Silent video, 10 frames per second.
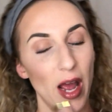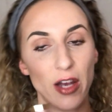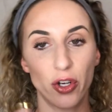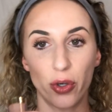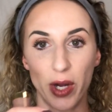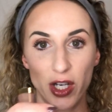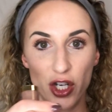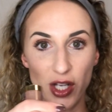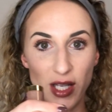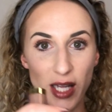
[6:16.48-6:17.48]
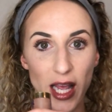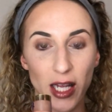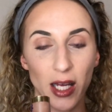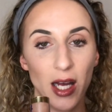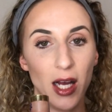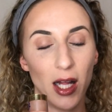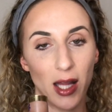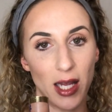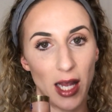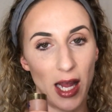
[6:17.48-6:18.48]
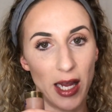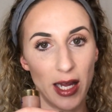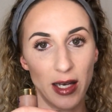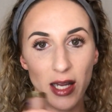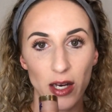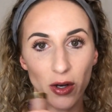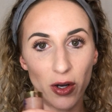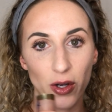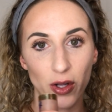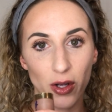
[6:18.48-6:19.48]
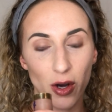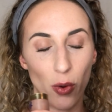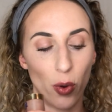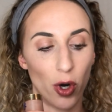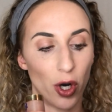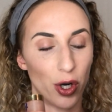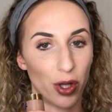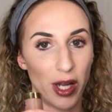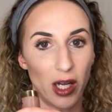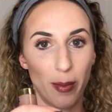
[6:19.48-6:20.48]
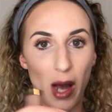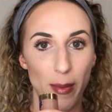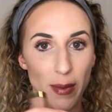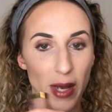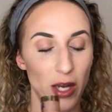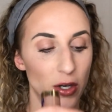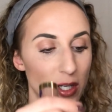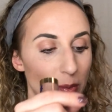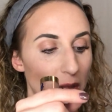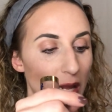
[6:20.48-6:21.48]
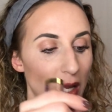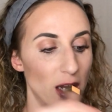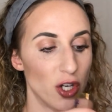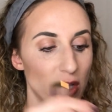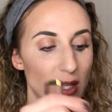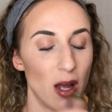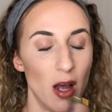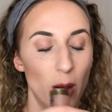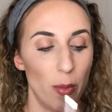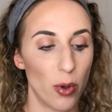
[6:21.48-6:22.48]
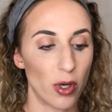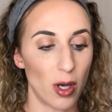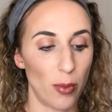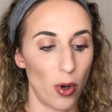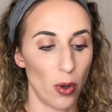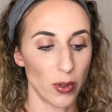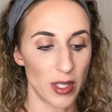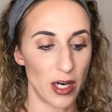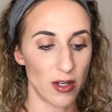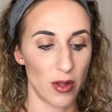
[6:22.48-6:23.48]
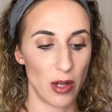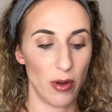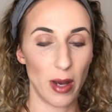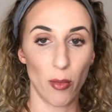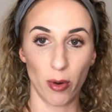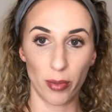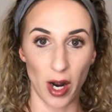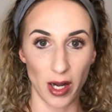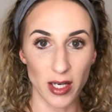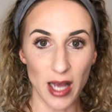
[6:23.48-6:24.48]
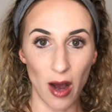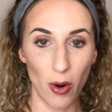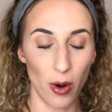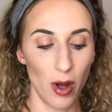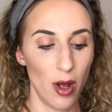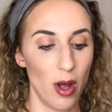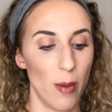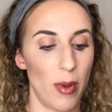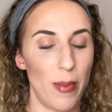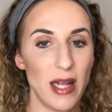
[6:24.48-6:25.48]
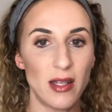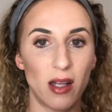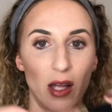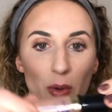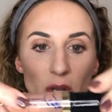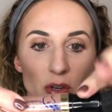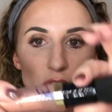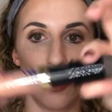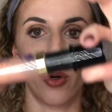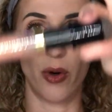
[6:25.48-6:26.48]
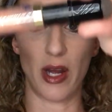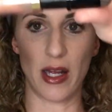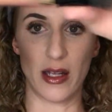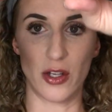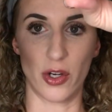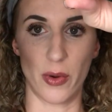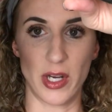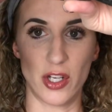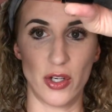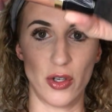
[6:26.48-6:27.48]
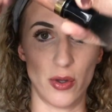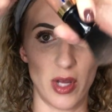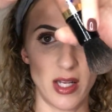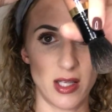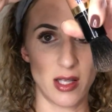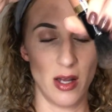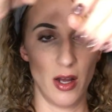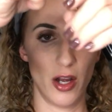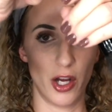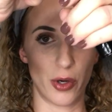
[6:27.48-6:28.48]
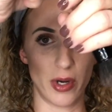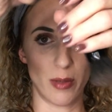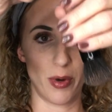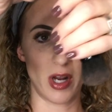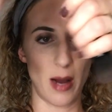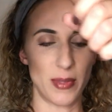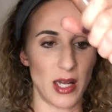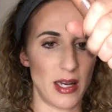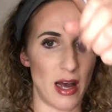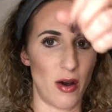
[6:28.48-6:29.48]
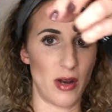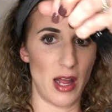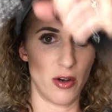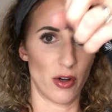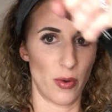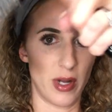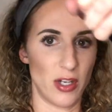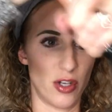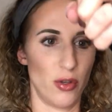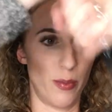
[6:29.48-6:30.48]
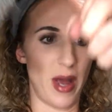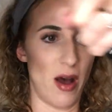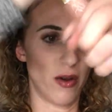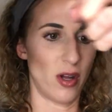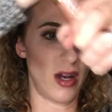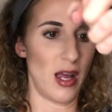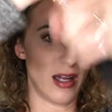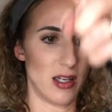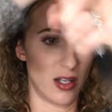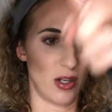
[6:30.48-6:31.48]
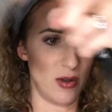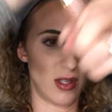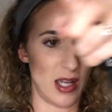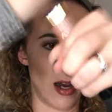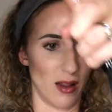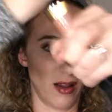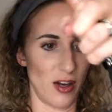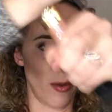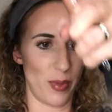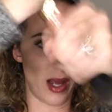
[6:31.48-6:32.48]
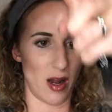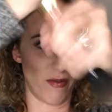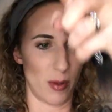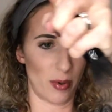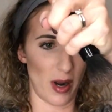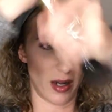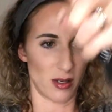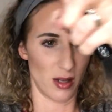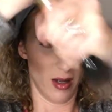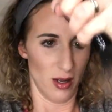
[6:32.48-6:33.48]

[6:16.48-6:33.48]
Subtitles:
you're going to just take like a needle or like a bobby pin or something and just poke a couple holes there so that you get more product out. But basically what you do is you're going to do this, you're going to put it upside down, and you're going to pound on it until you see a little bit of the product